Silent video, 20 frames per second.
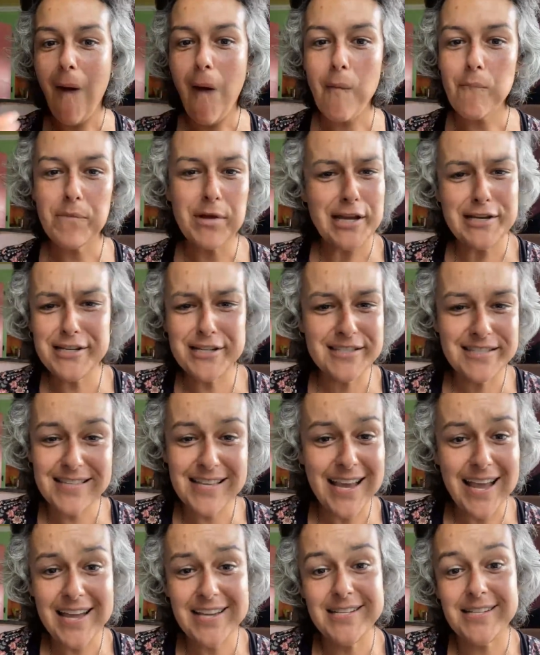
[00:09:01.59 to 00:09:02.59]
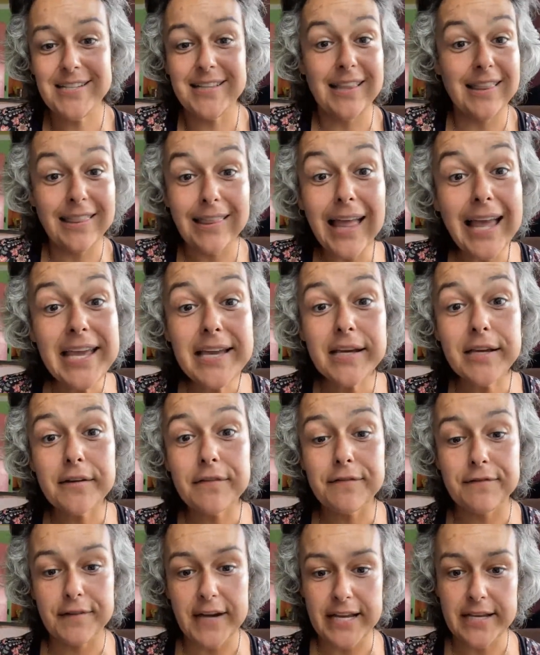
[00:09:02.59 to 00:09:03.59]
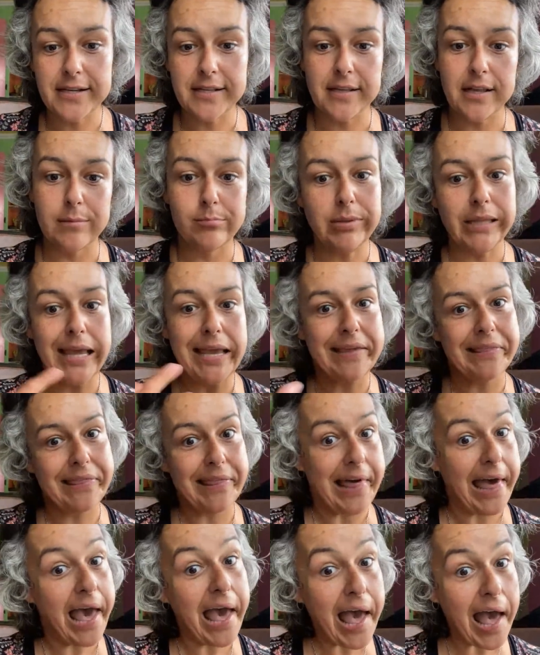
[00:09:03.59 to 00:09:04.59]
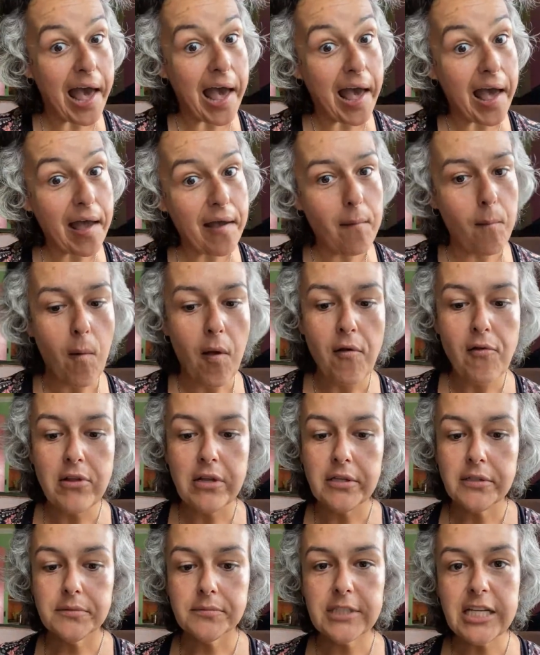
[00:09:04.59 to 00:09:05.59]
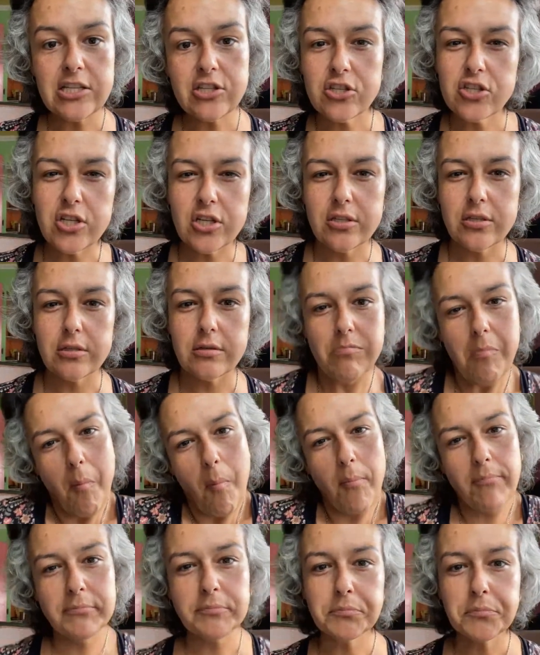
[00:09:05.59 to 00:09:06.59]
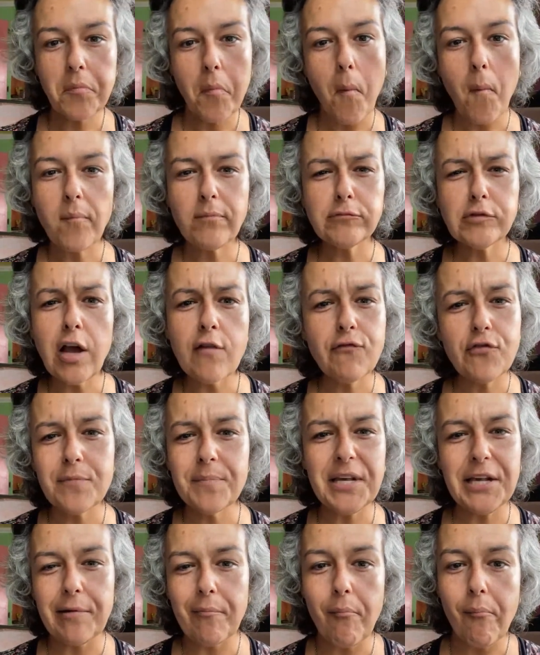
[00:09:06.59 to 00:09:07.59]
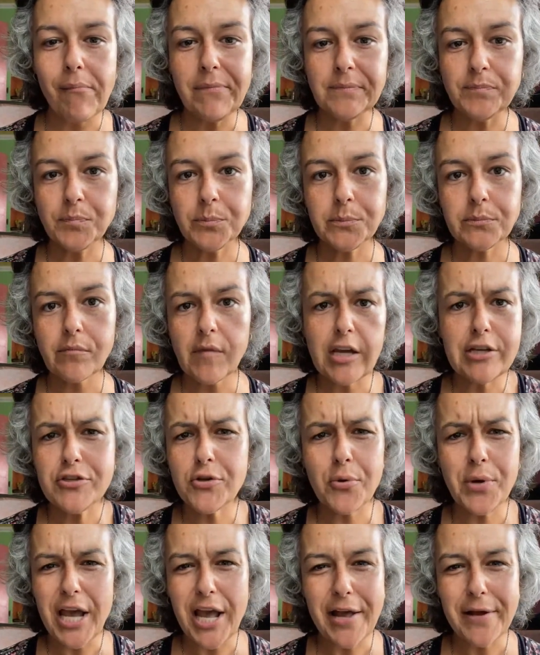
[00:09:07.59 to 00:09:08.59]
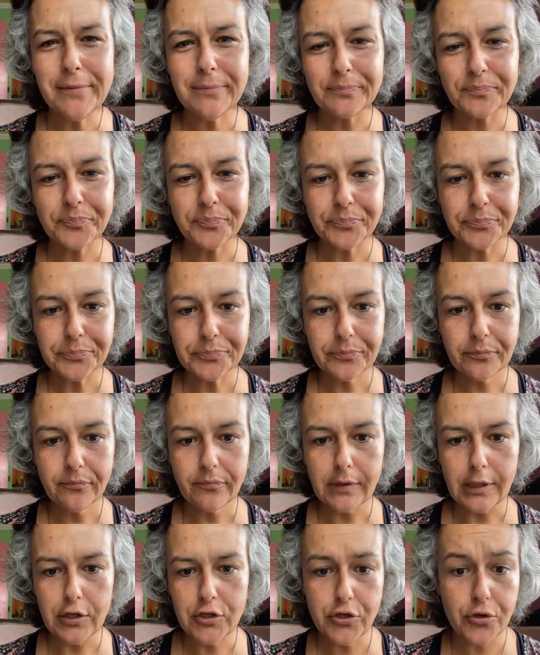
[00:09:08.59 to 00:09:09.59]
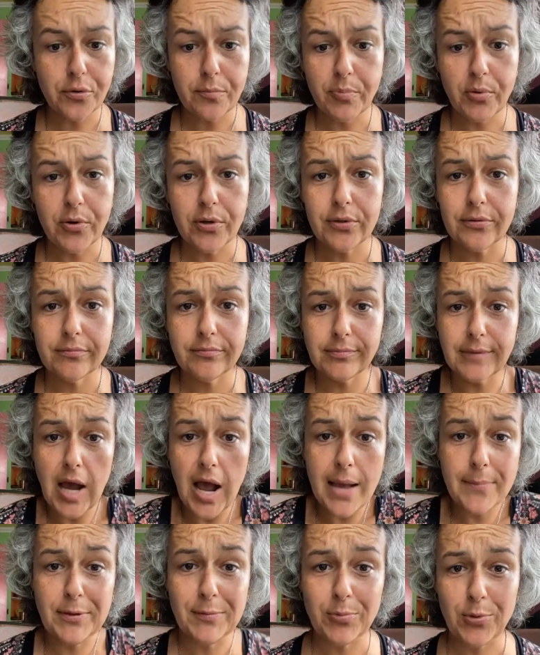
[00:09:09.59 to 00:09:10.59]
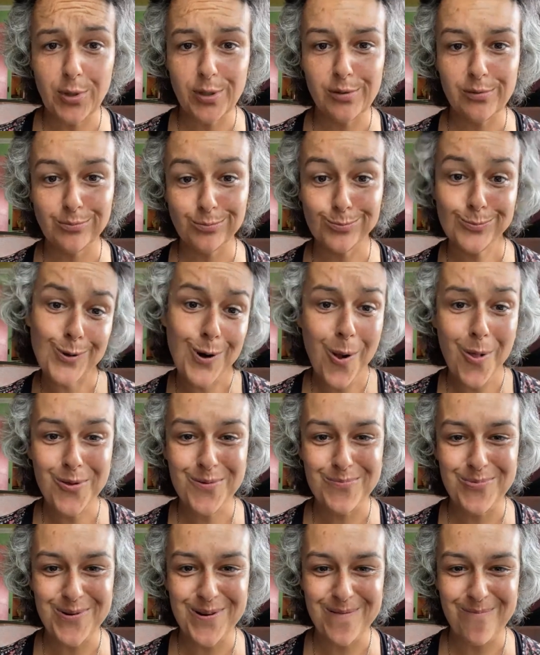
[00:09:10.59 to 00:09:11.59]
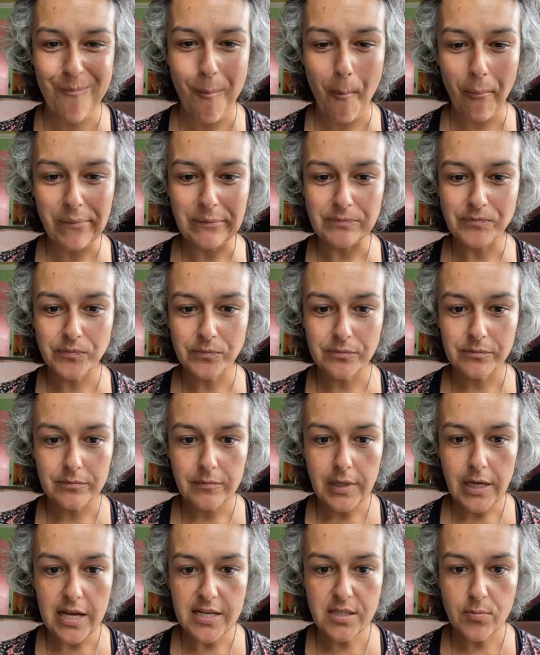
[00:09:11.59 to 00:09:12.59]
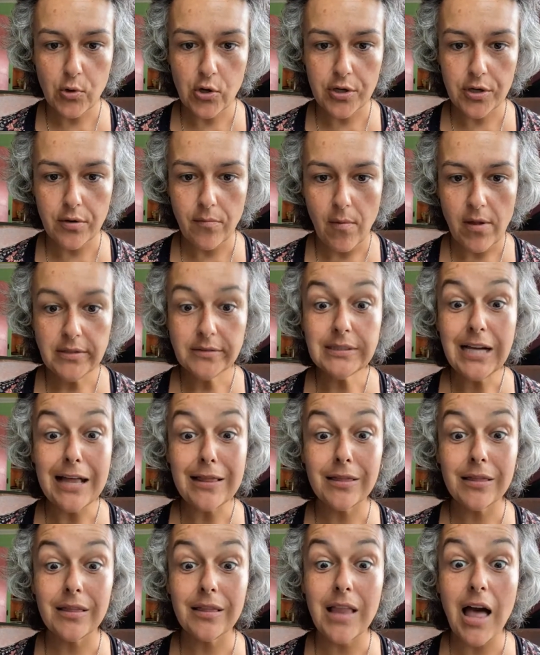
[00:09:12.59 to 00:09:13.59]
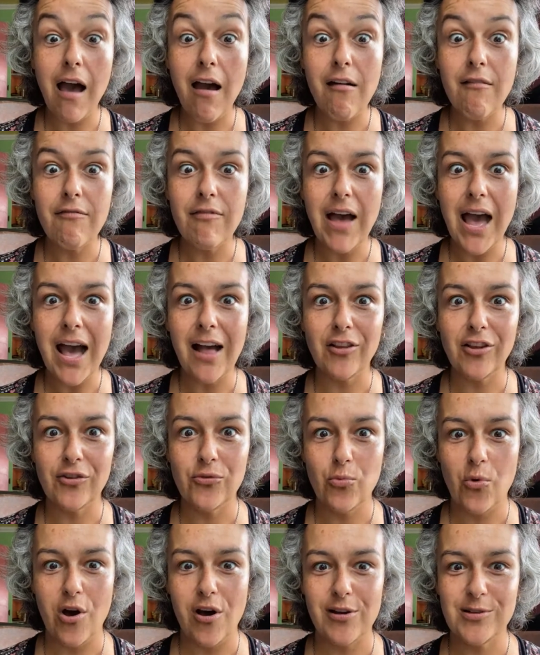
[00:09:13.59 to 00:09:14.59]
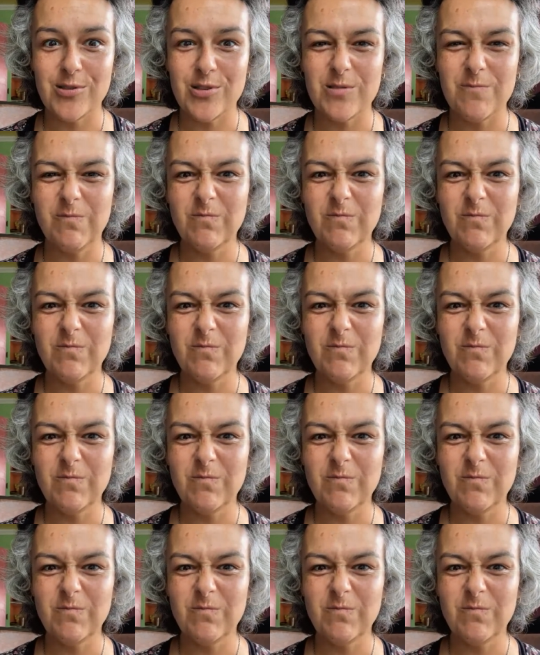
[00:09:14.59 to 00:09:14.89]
I didn't say I didn't like Fight Club like that. It's just not for me. It's okay. You're important. I'm important. We're all important. I support you. I love Alan Watts.